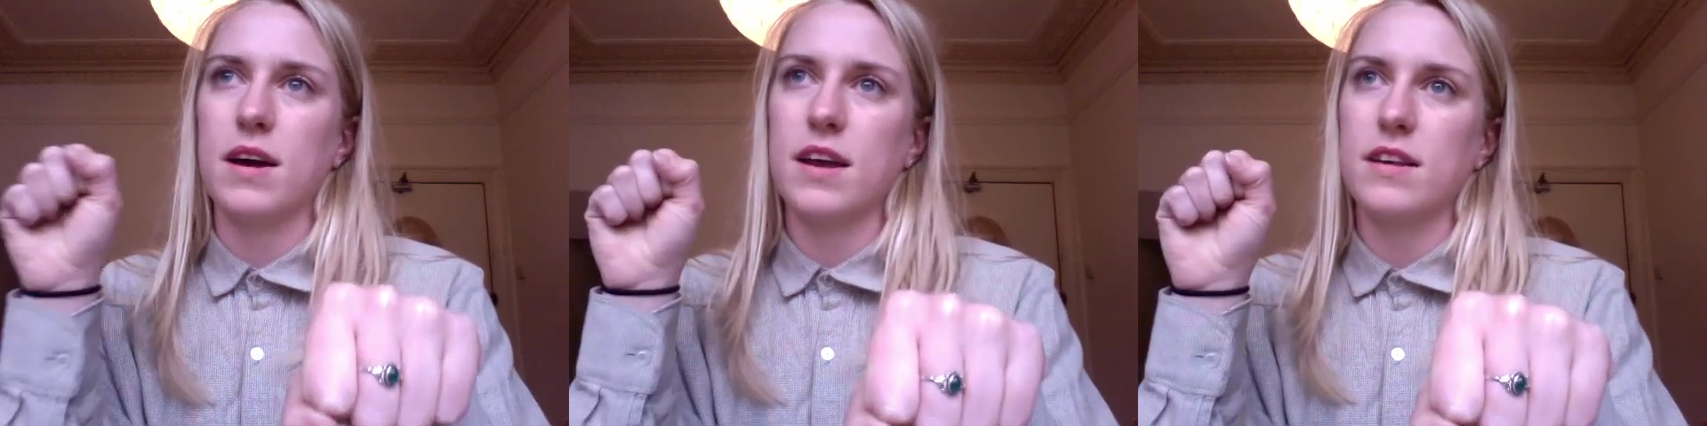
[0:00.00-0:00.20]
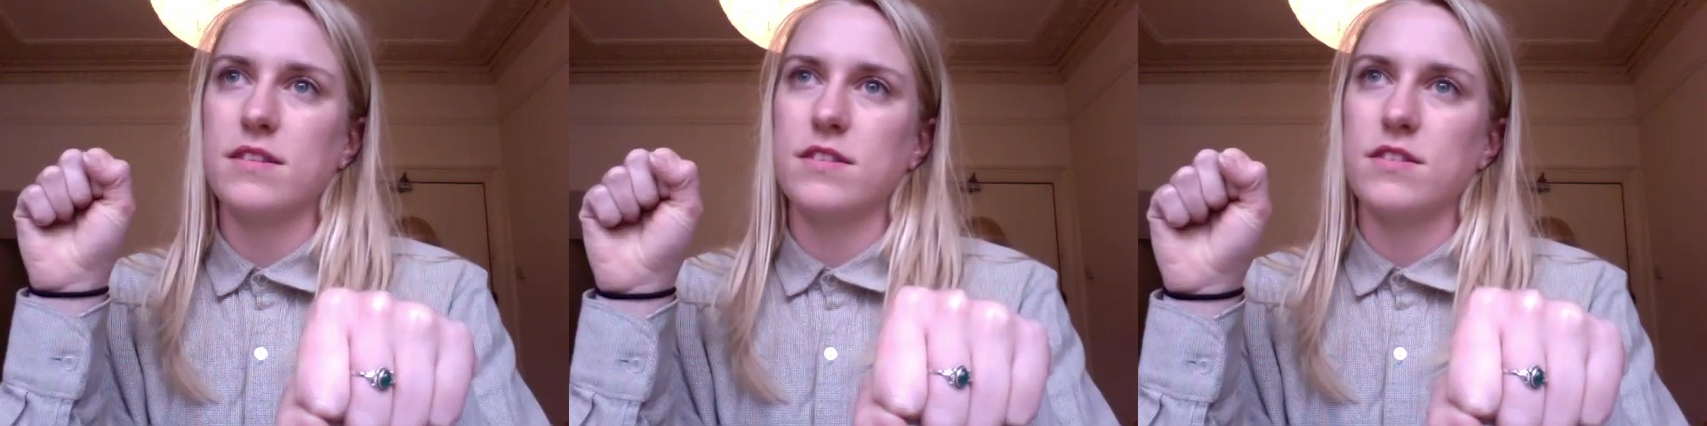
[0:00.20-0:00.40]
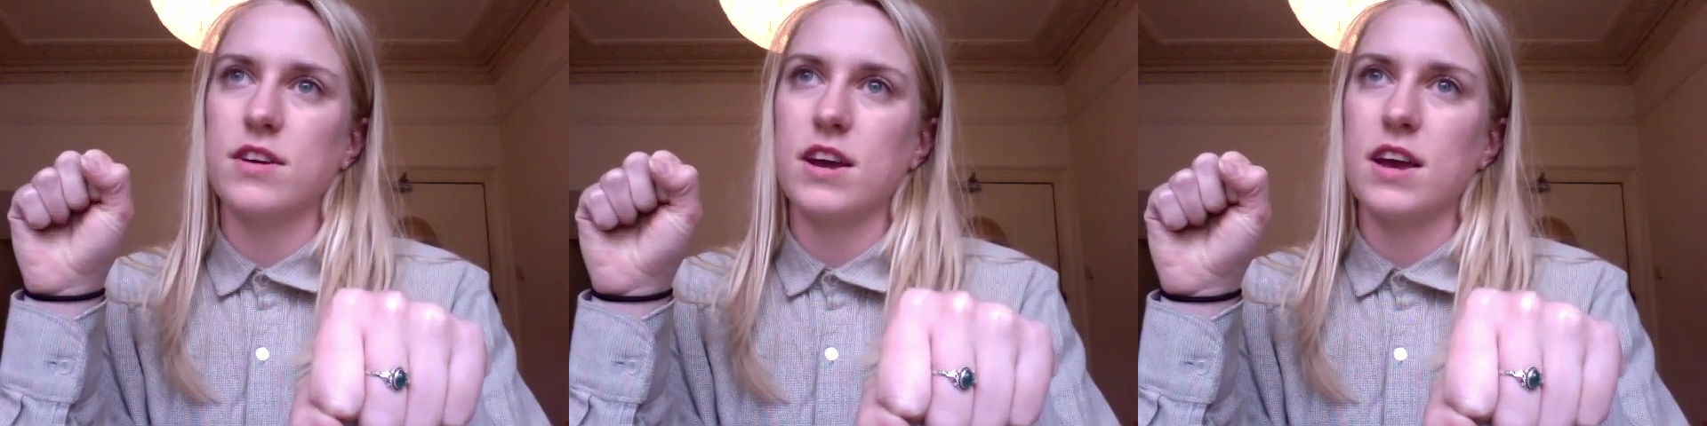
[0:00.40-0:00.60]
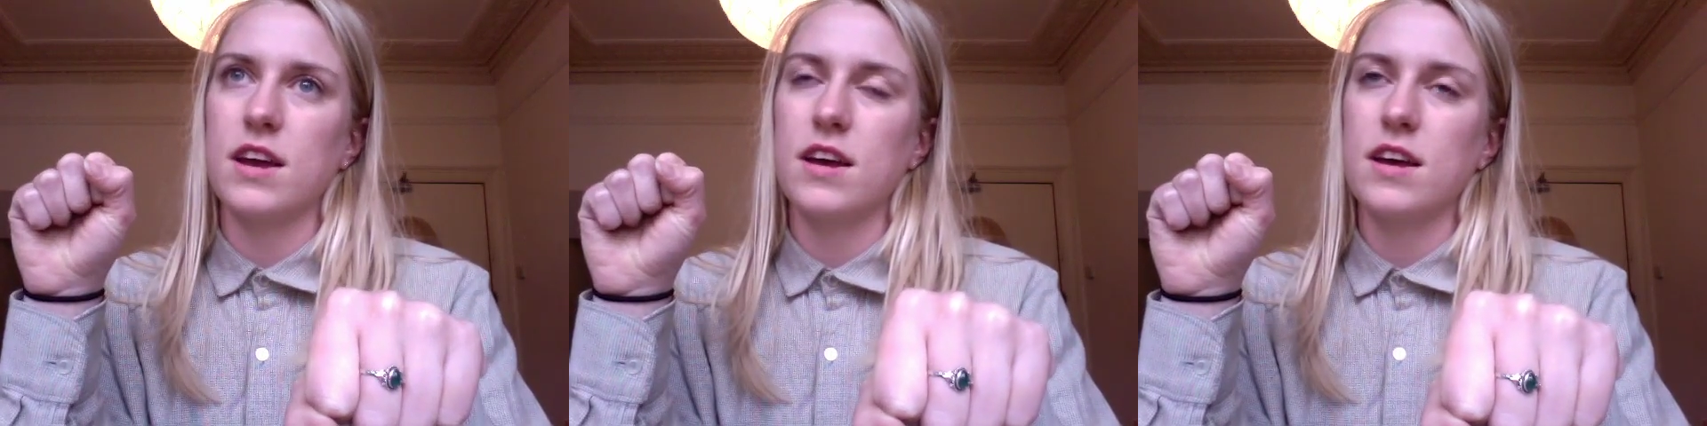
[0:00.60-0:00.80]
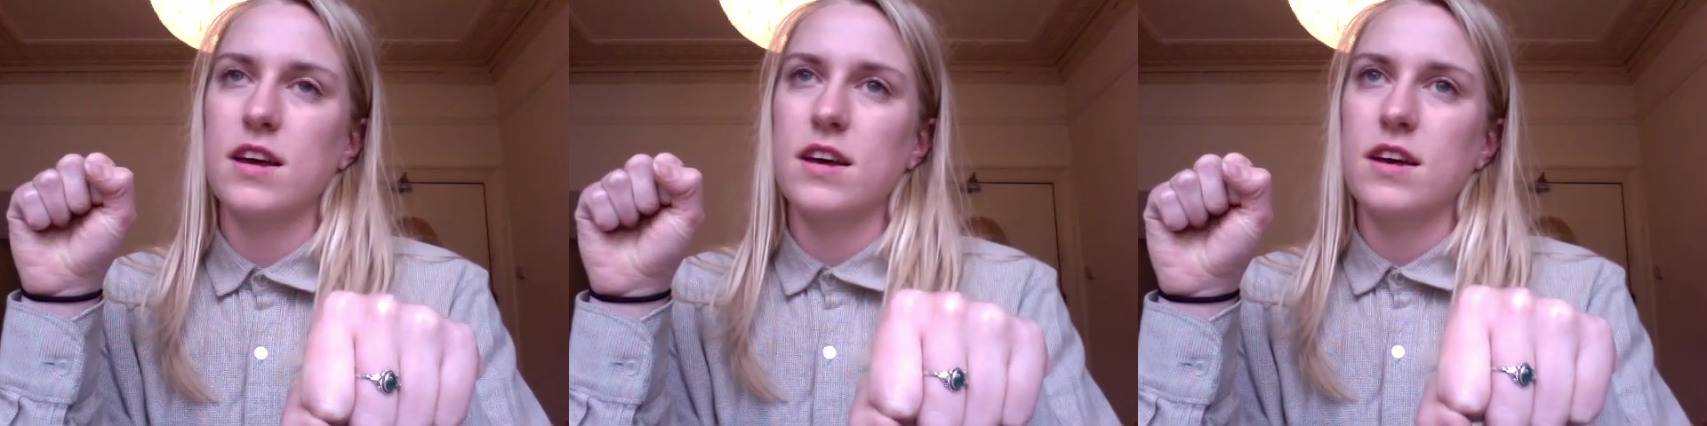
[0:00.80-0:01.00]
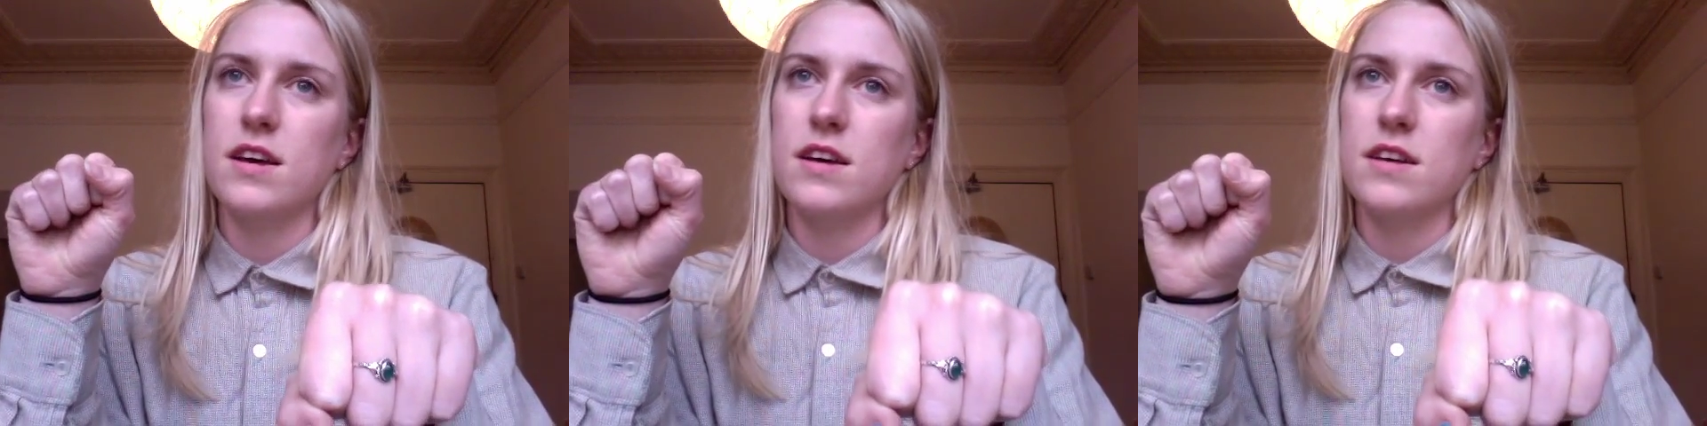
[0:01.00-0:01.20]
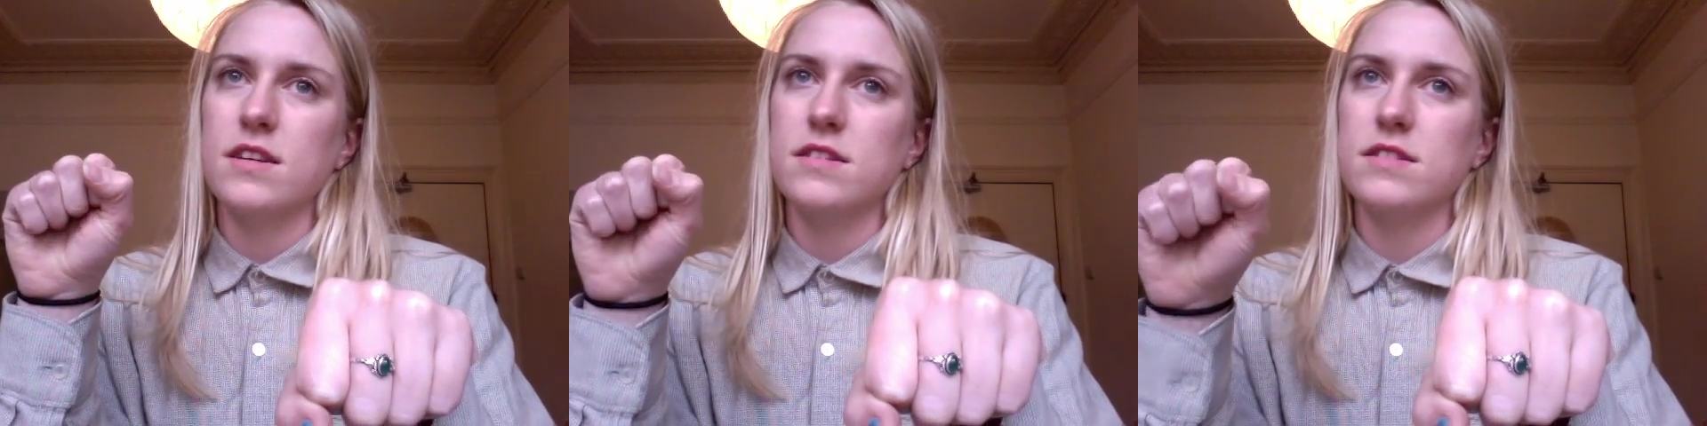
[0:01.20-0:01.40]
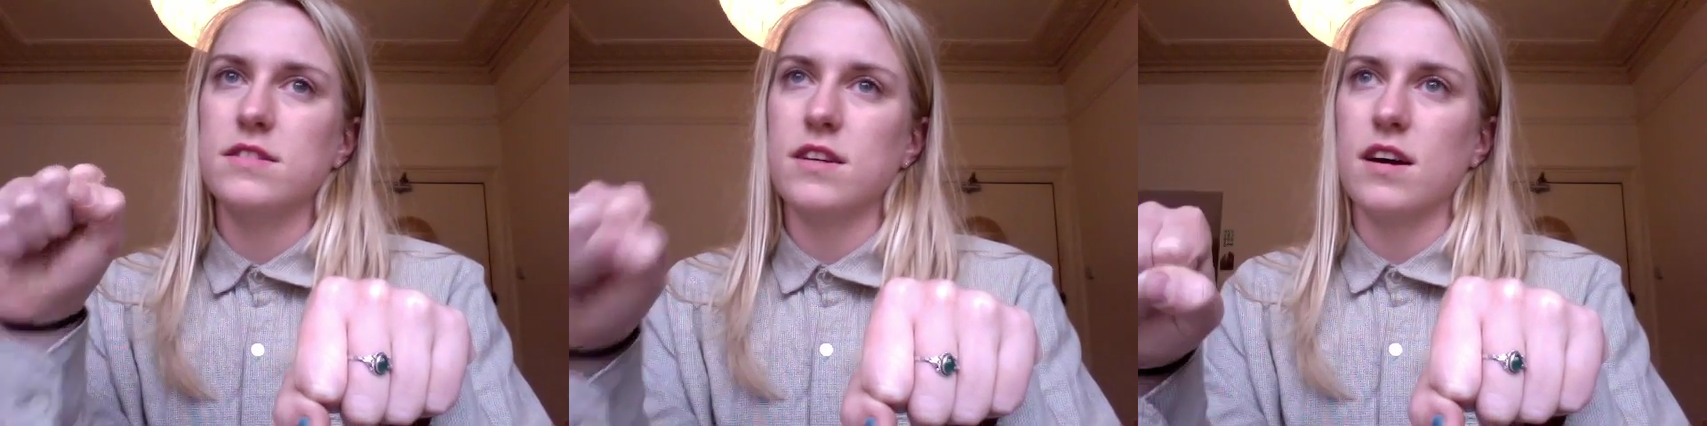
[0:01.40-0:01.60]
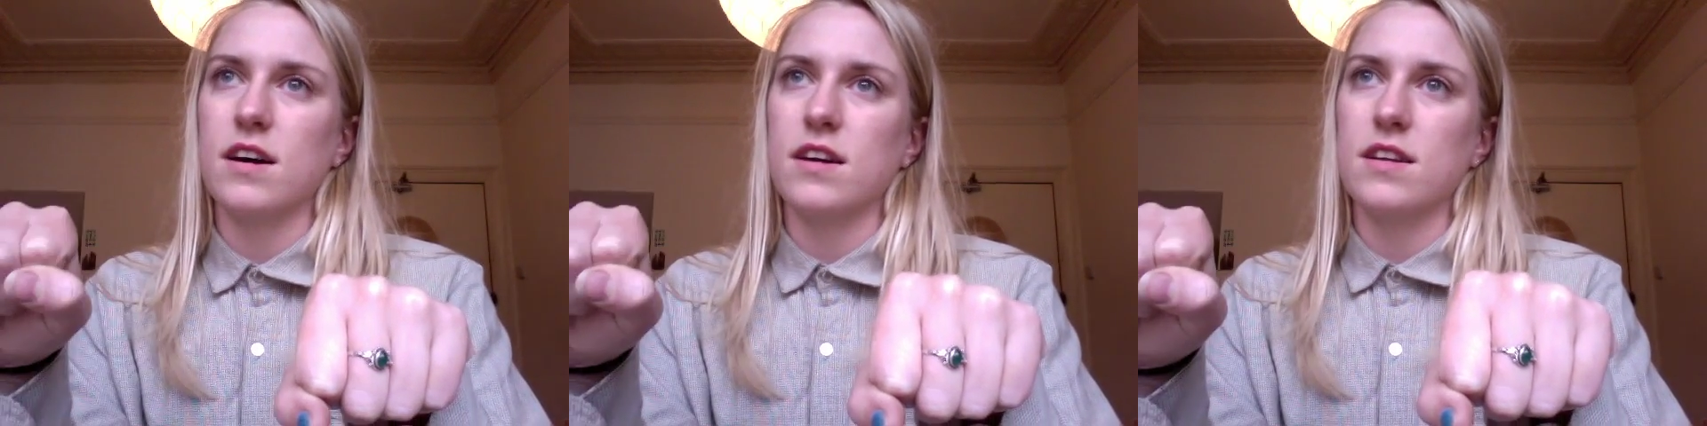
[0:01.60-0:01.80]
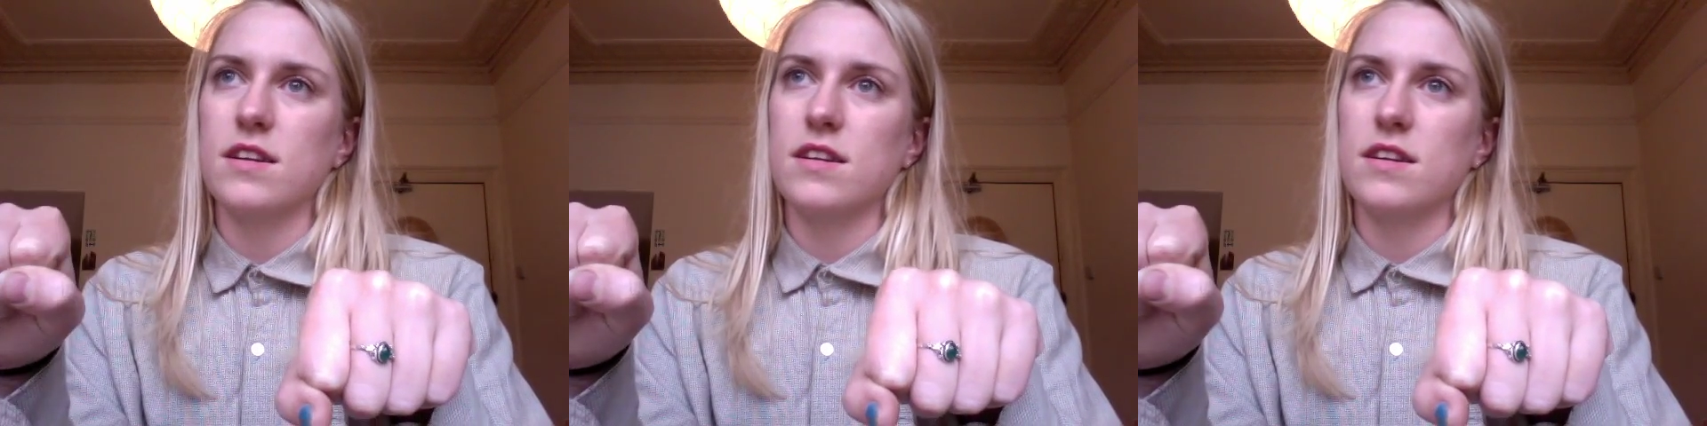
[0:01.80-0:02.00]
history
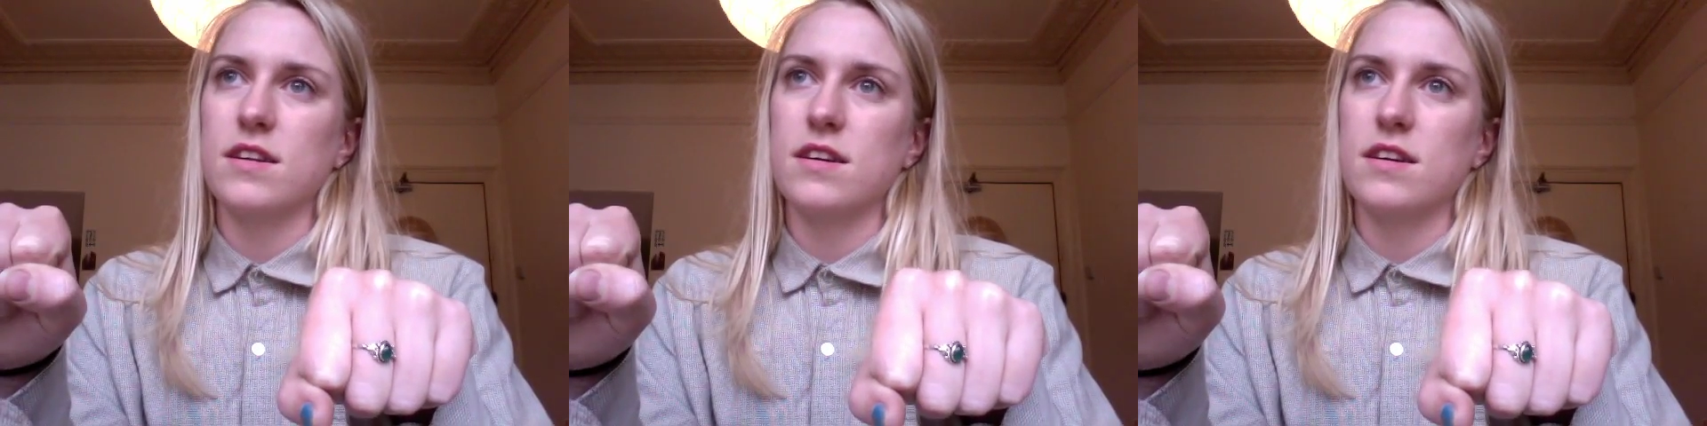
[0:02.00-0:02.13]
start.